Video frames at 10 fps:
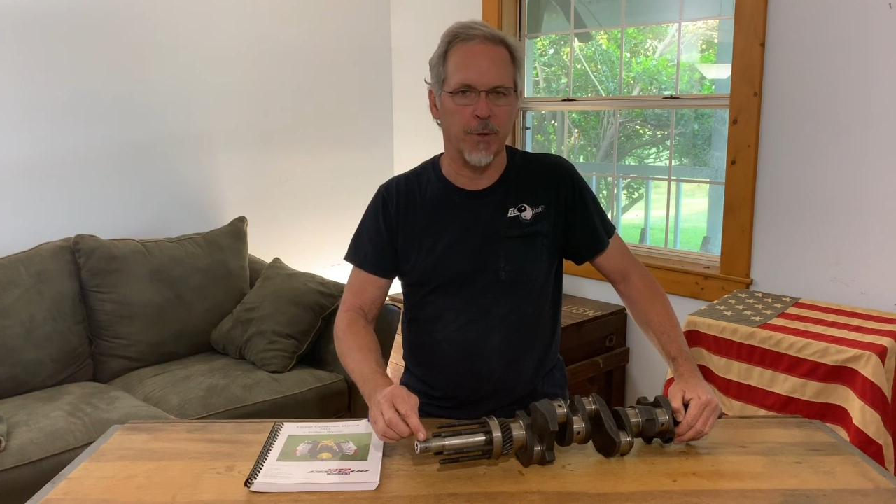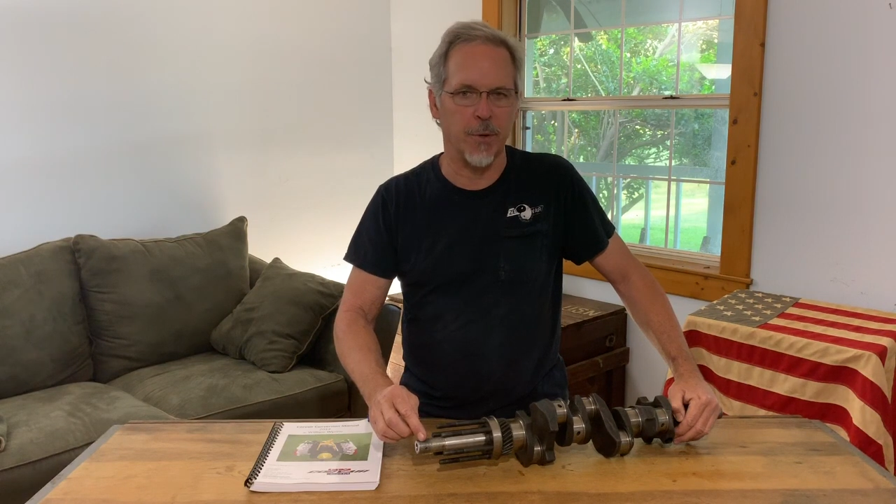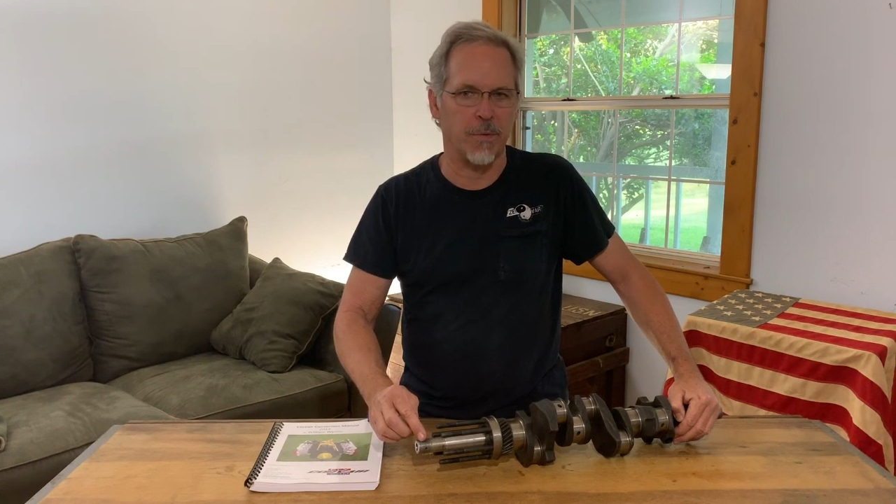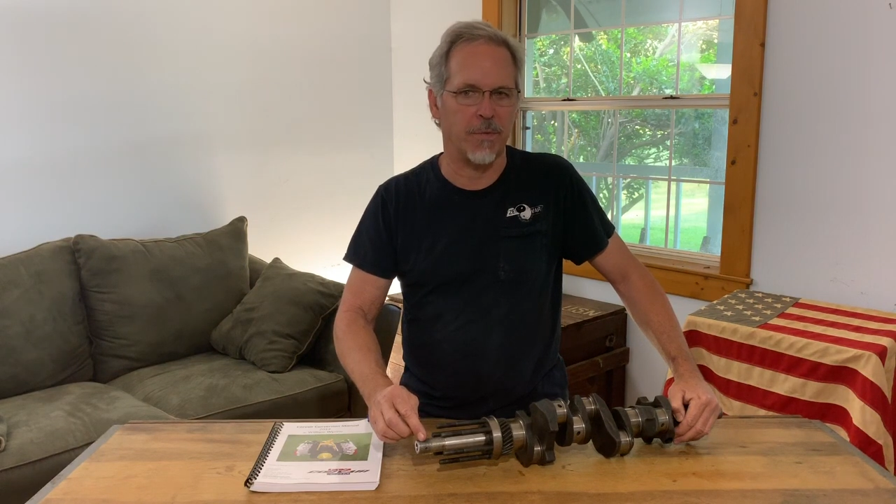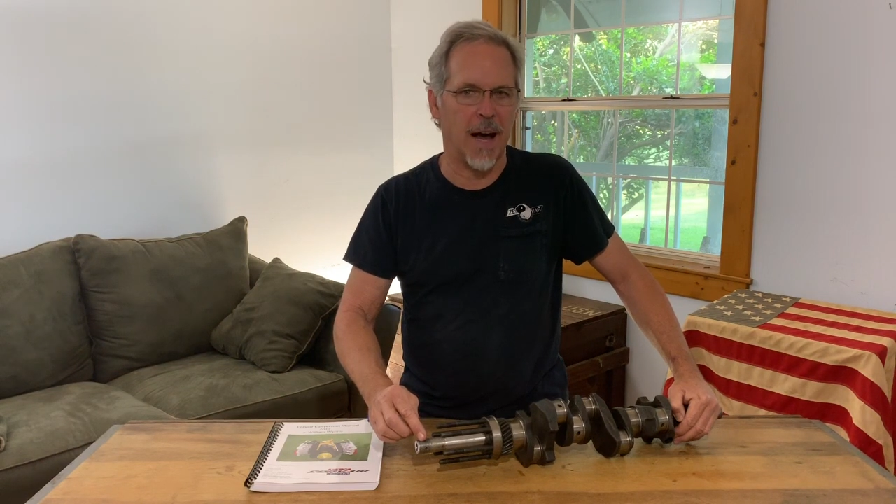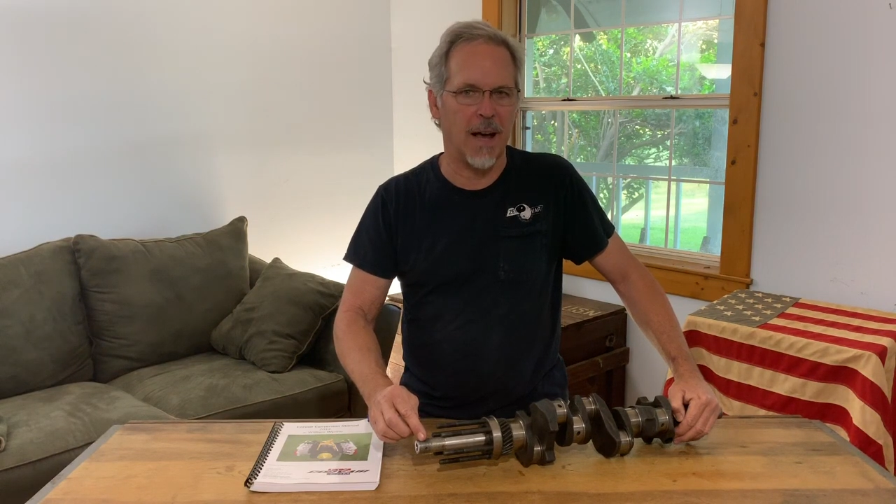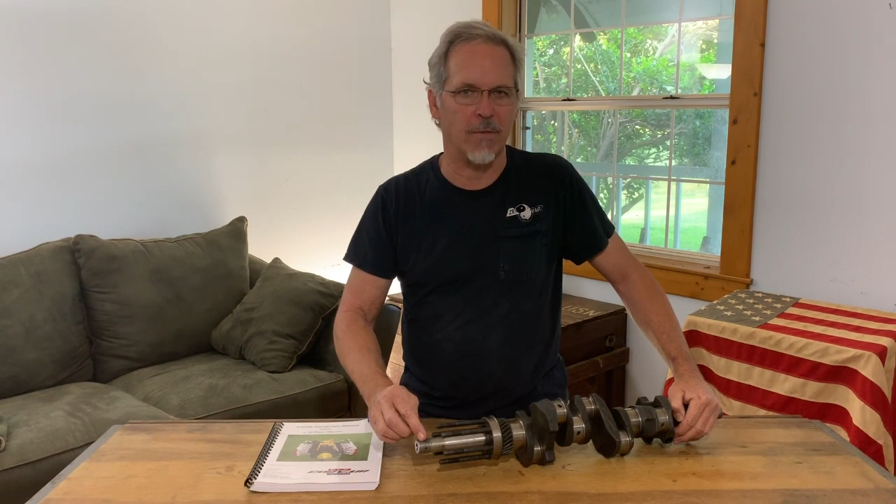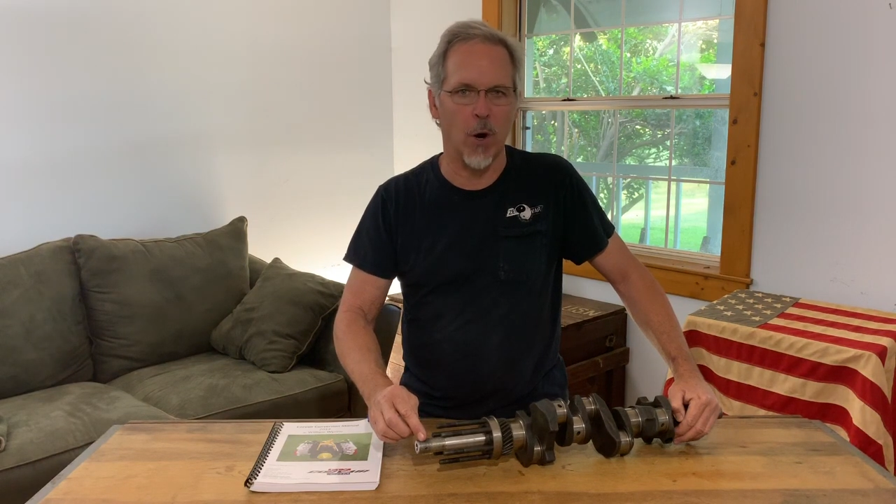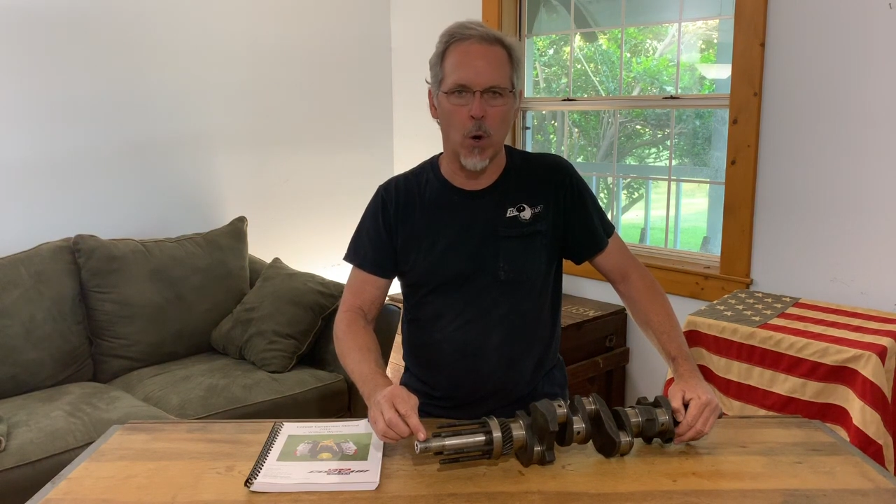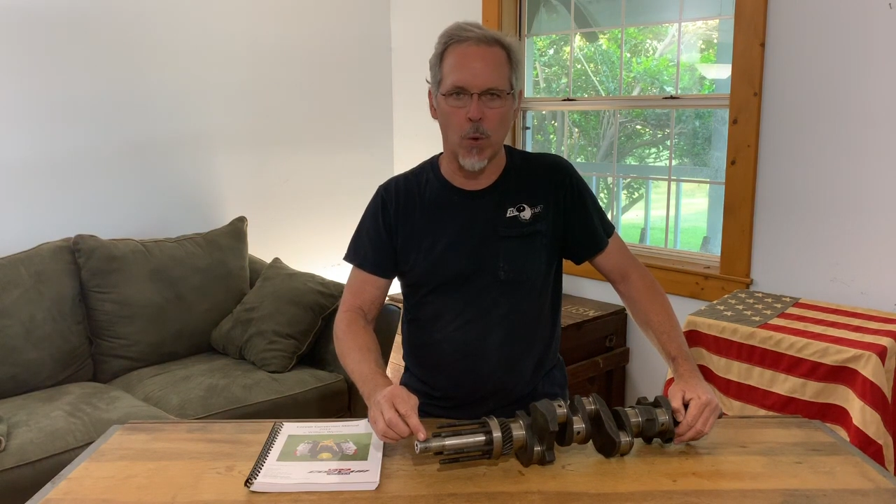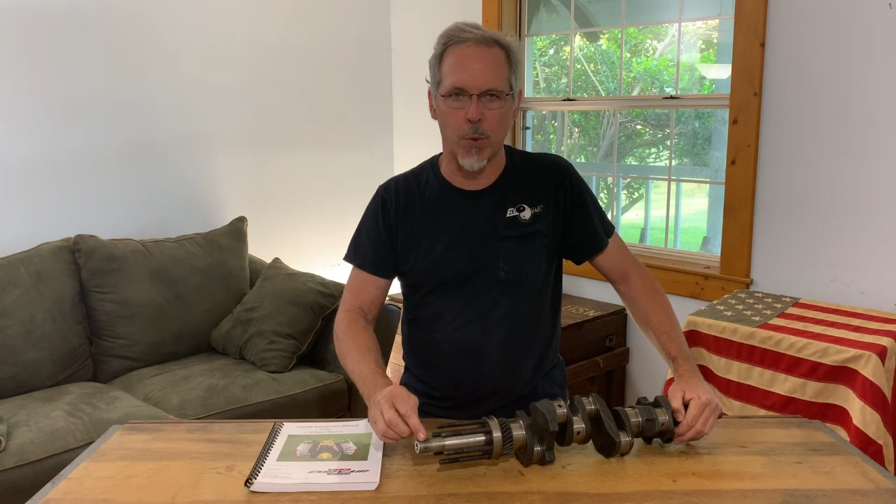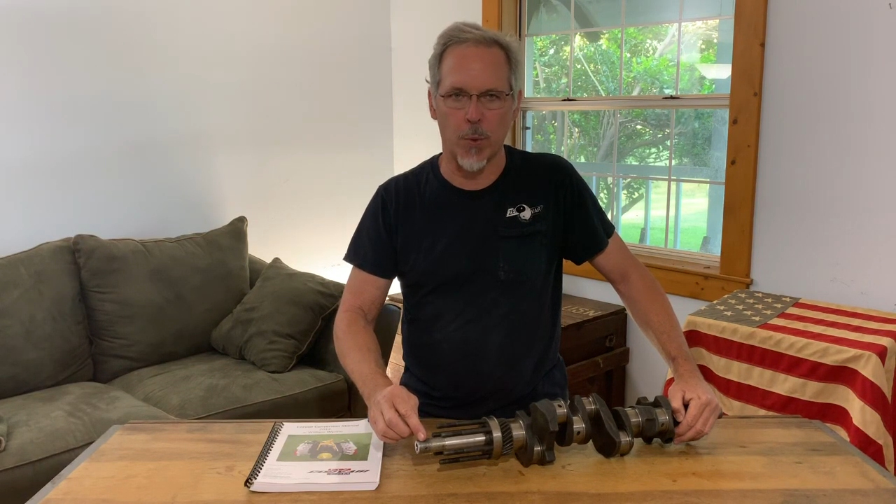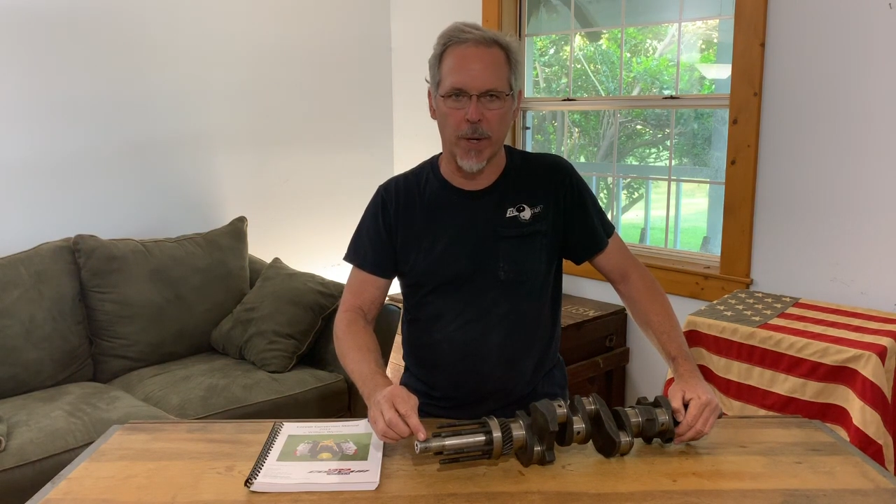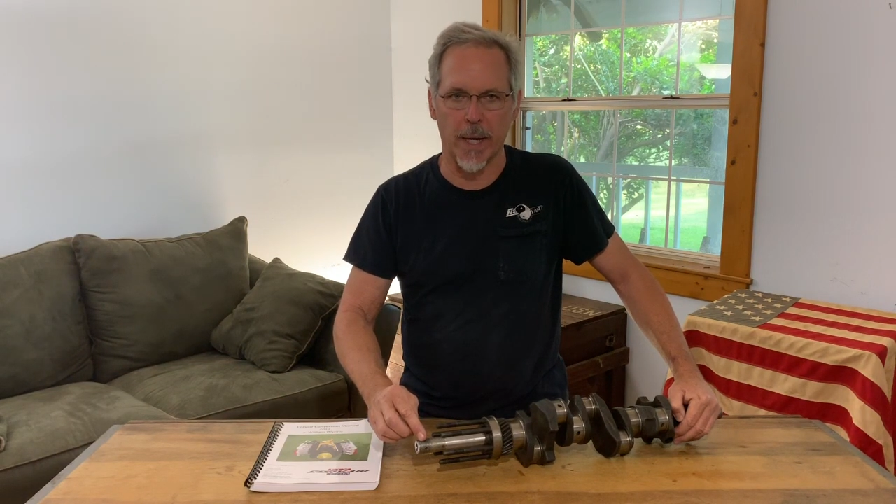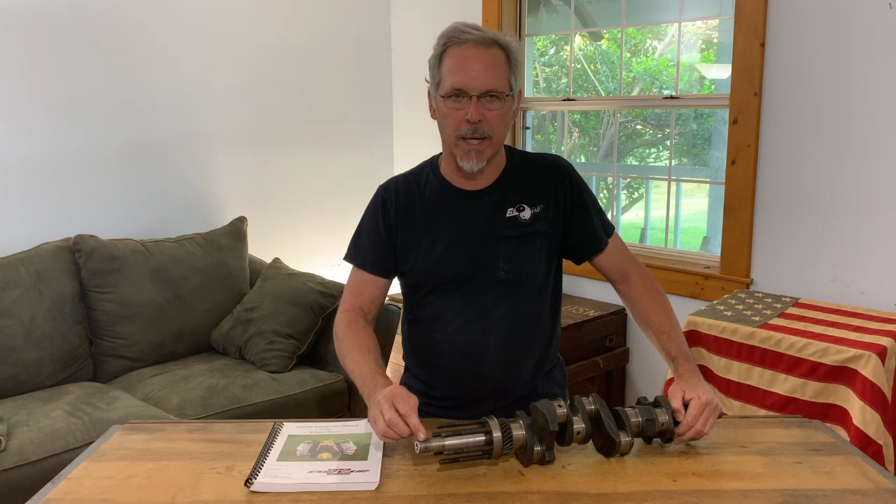
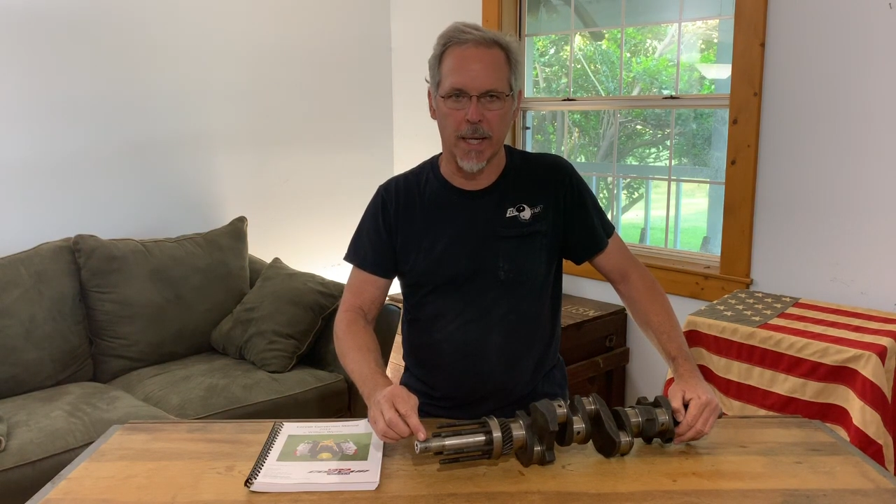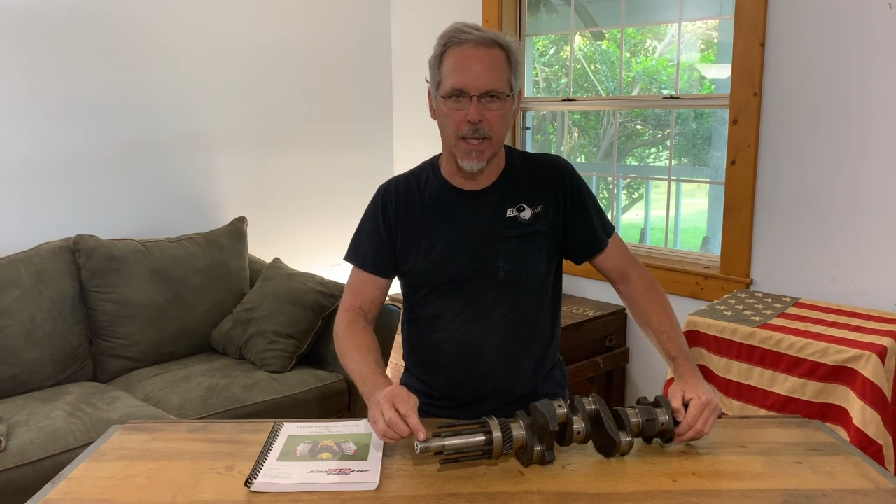2503.